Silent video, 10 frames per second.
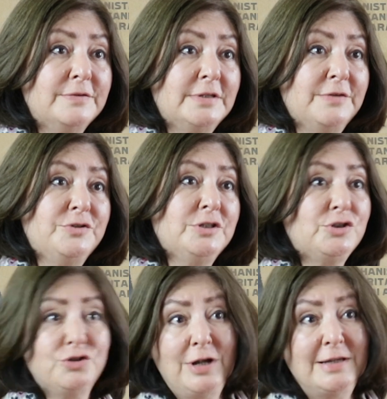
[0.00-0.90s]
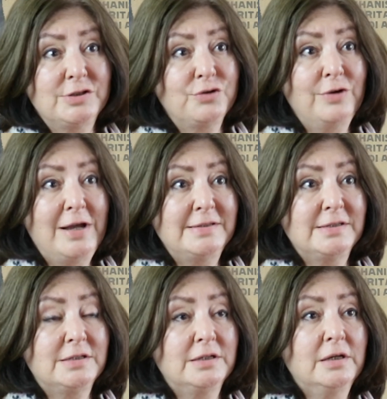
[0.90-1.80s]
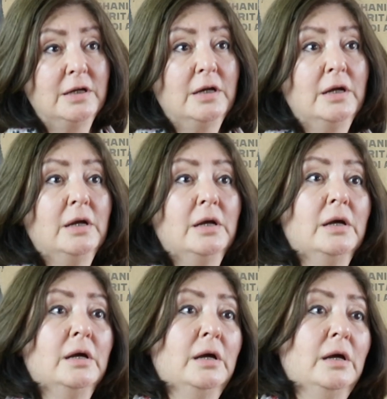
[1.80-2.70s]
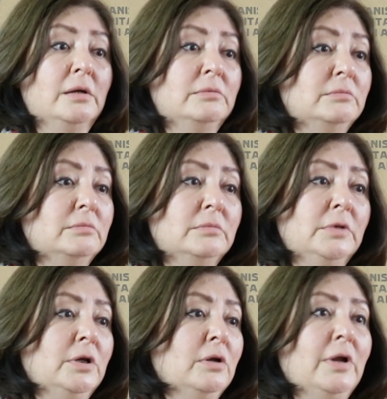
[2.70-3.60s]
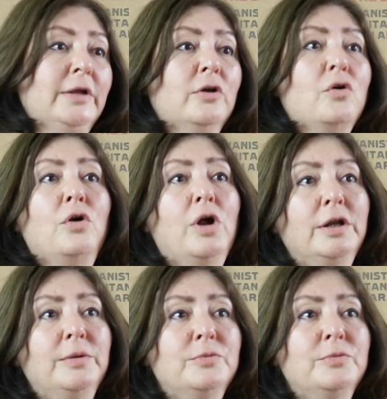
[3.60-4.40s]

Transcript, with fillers: They've just transgressed, um, you know, like the Qurani